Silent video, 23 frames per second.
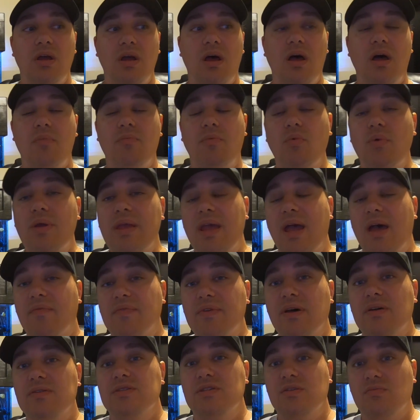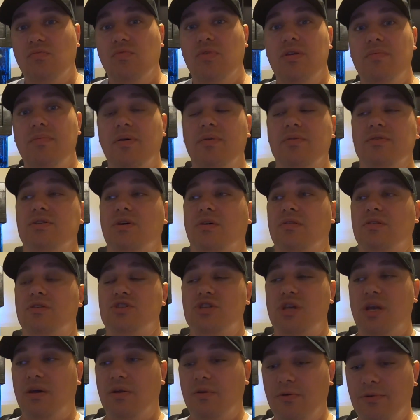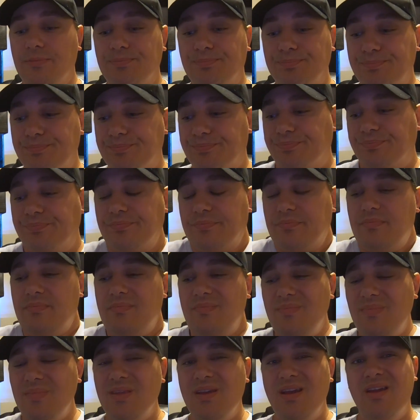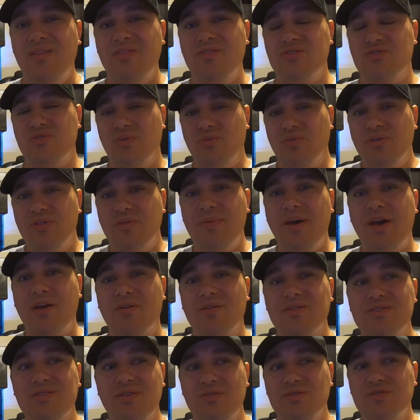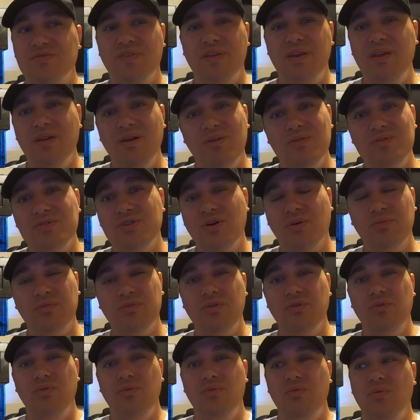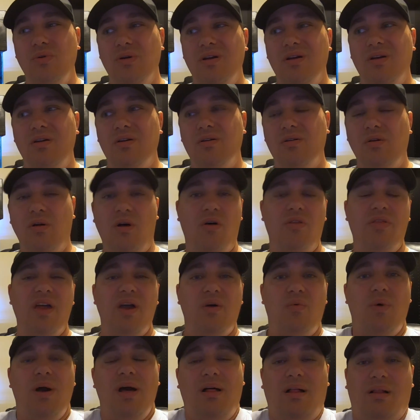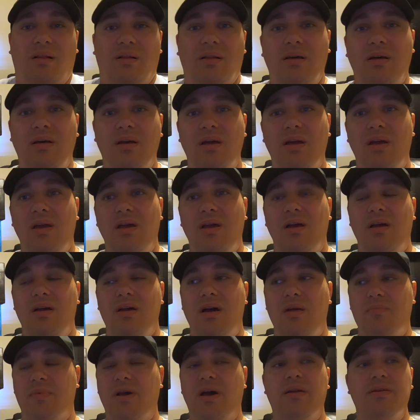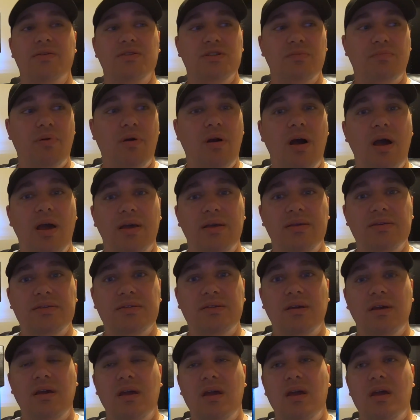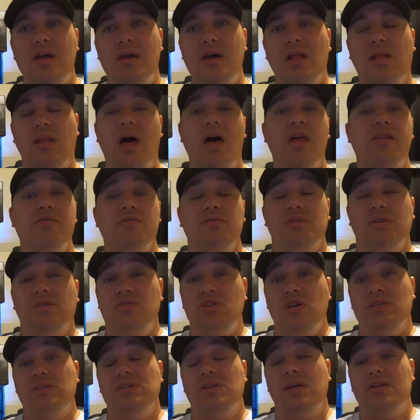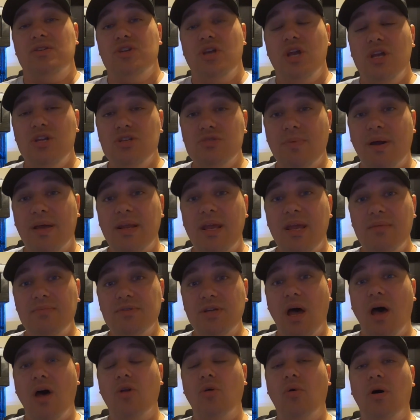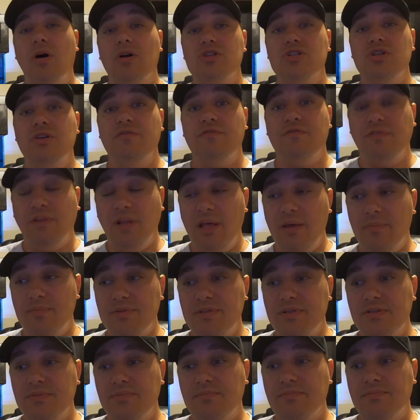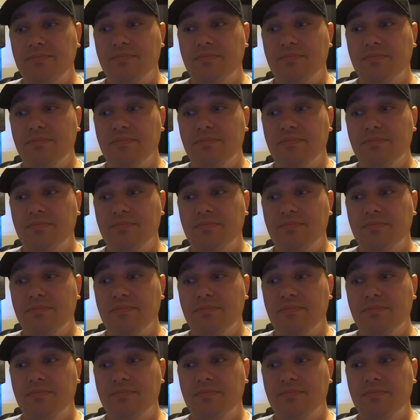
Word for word: um, but we have done some rebuilds on the channel. And the truth of the matter is those videos don't do all that well. I'm kind of surprised. A lot of you suggested I change my name to Auto Auction Flips.